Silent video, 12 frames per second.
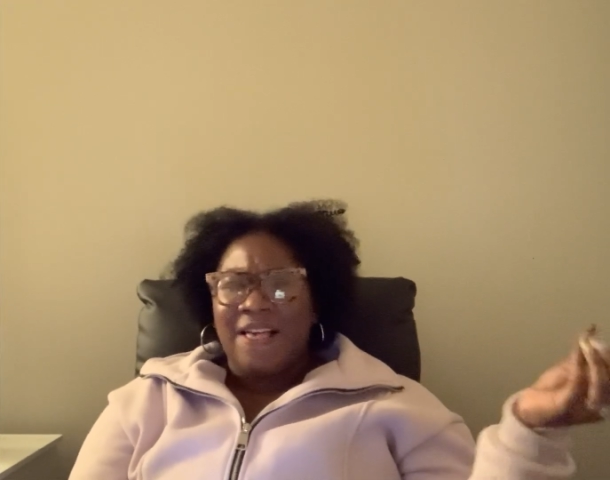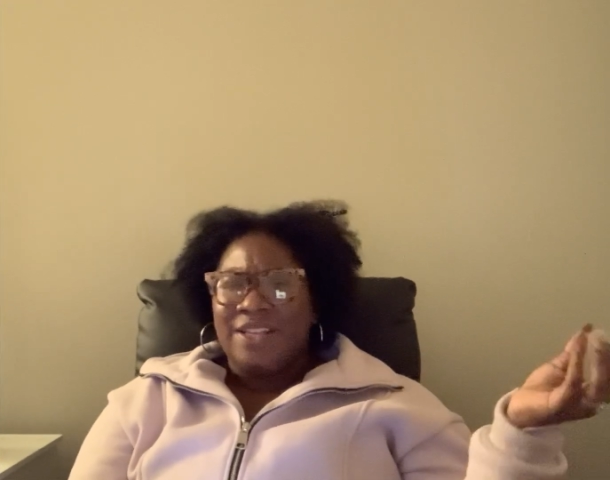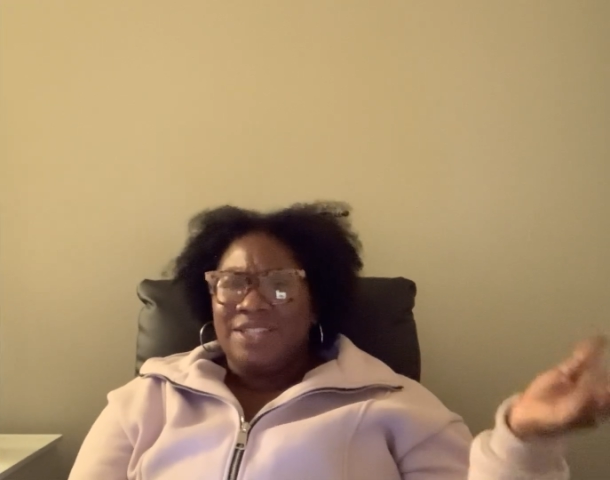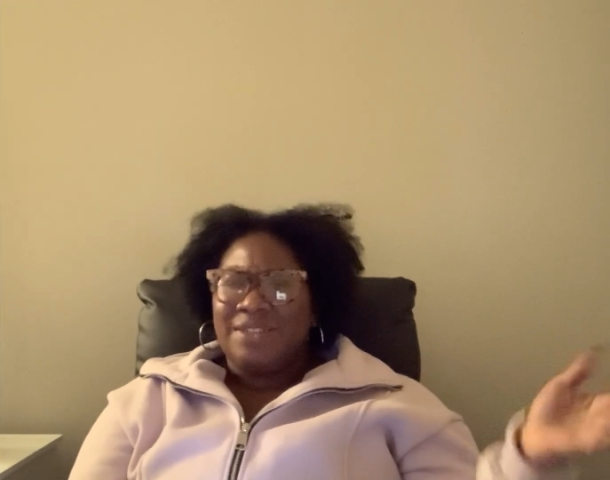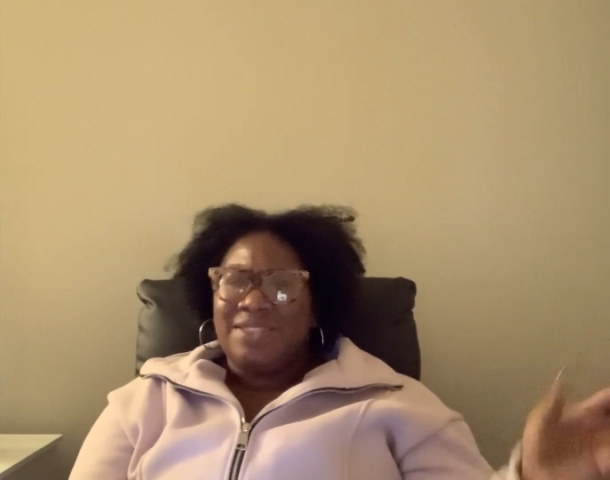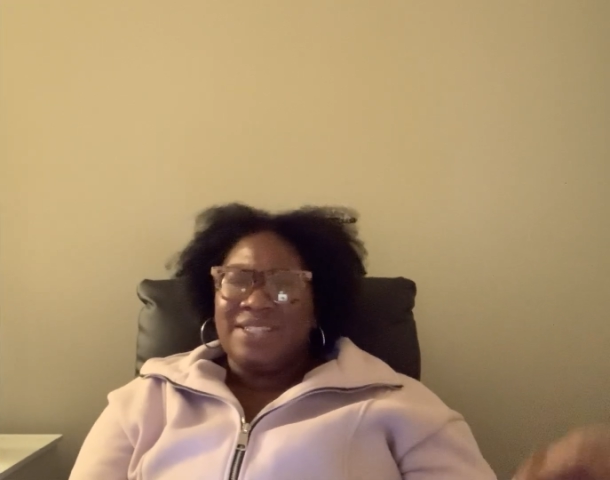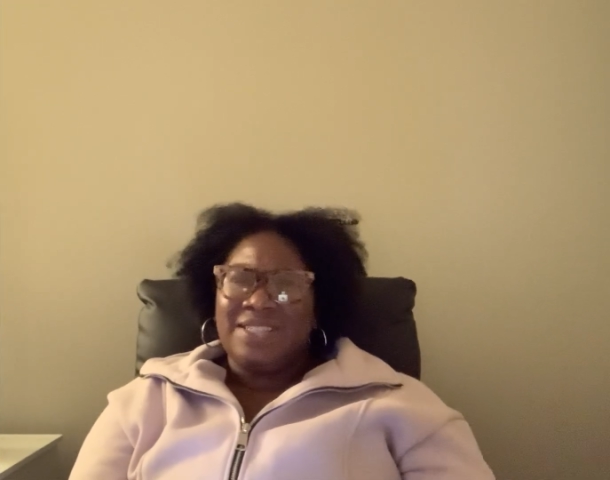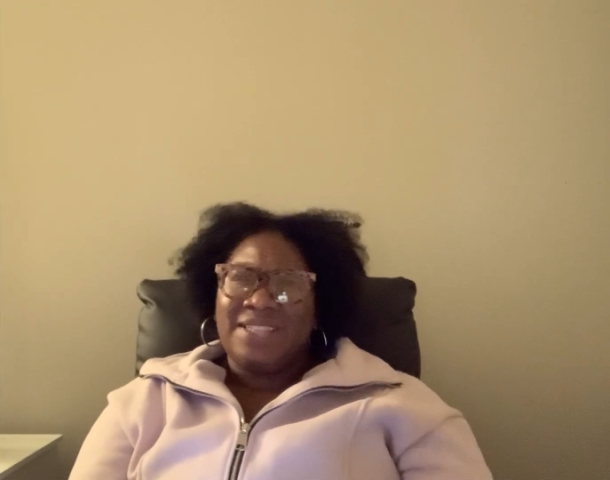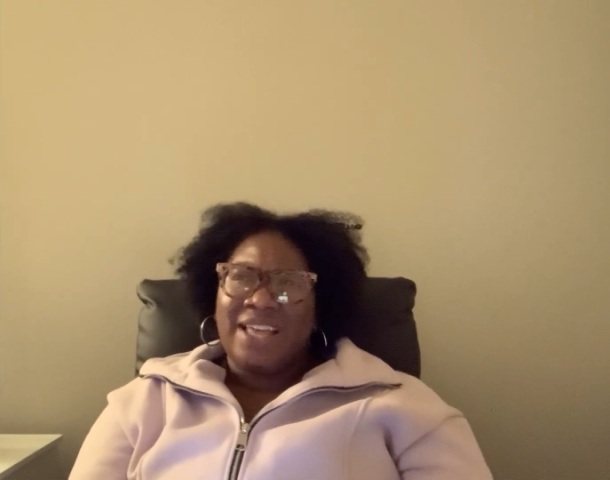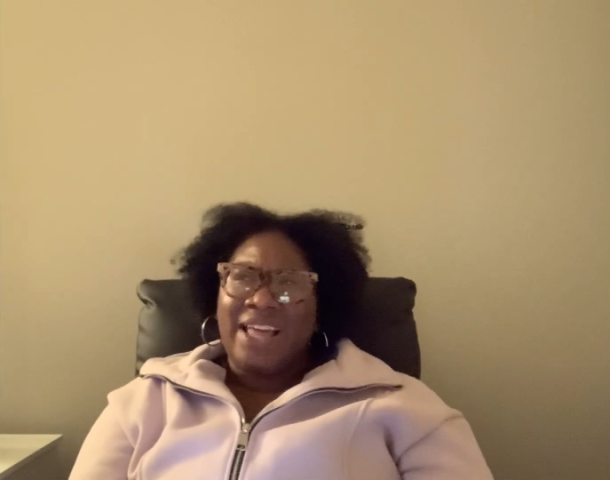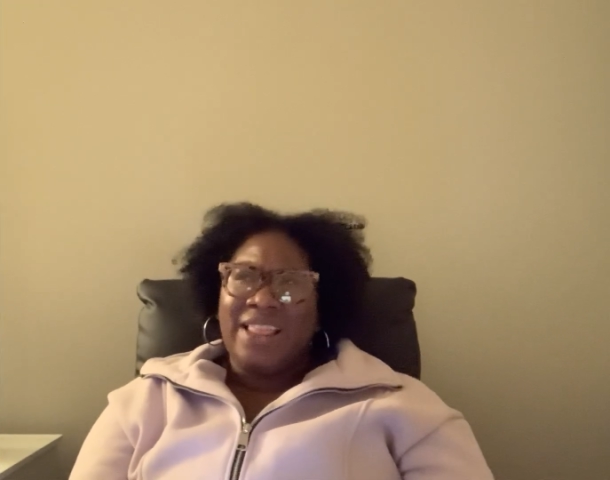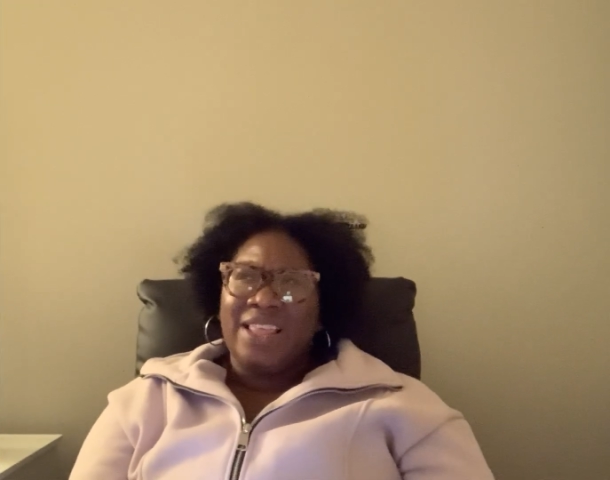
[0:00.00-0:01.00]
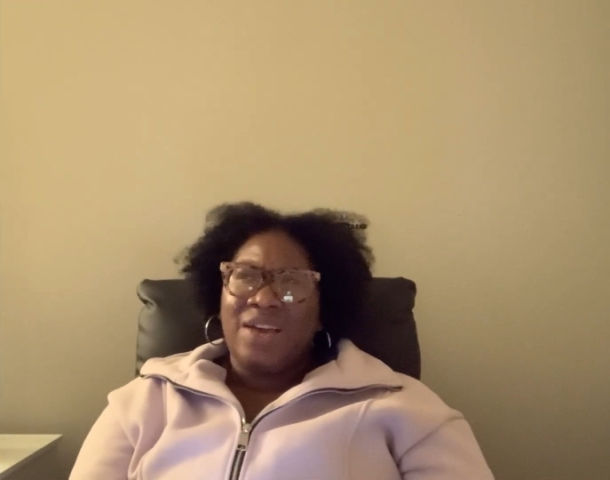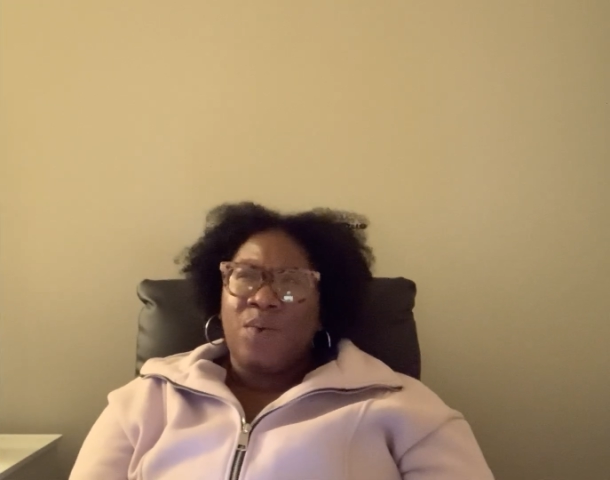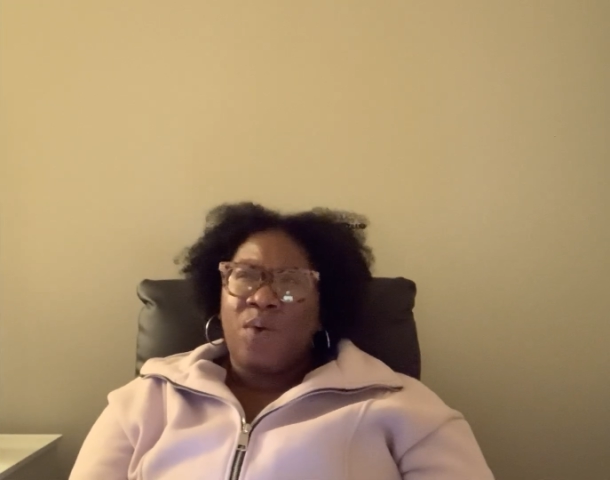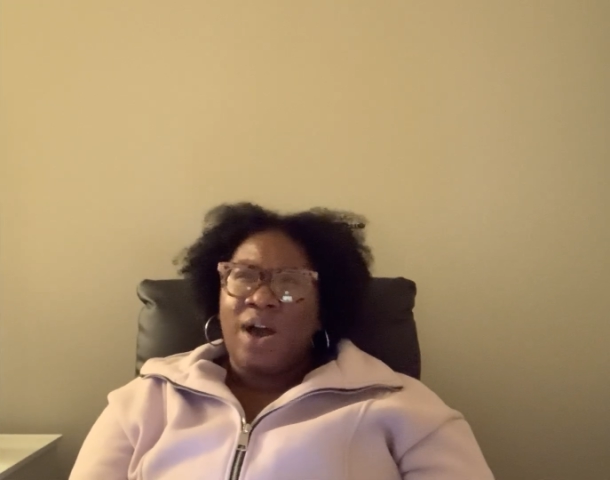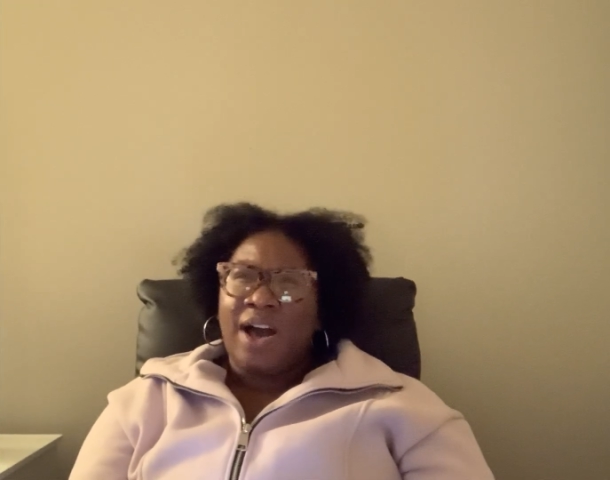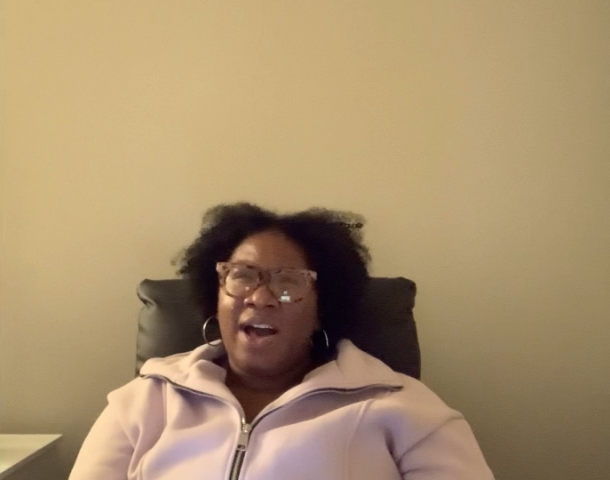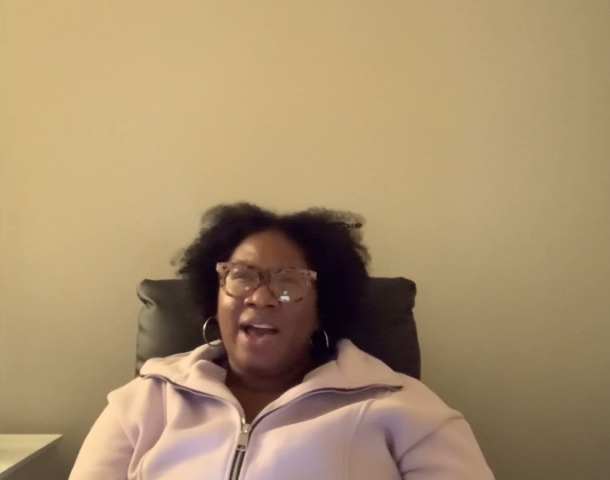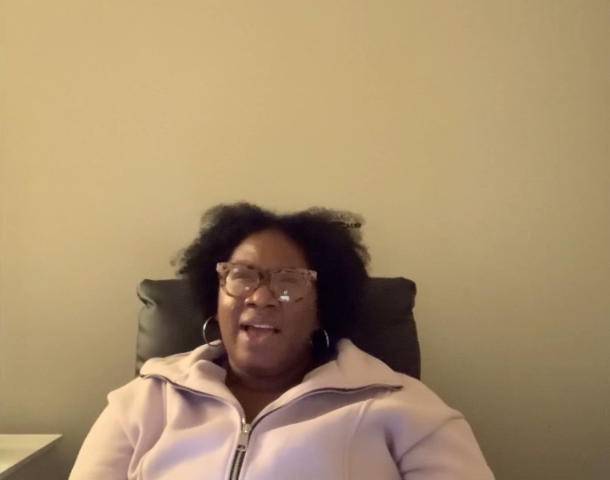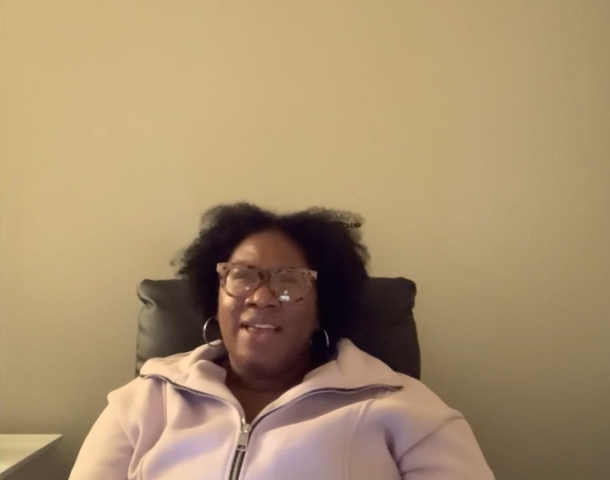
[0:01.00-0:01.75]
So to say that Quad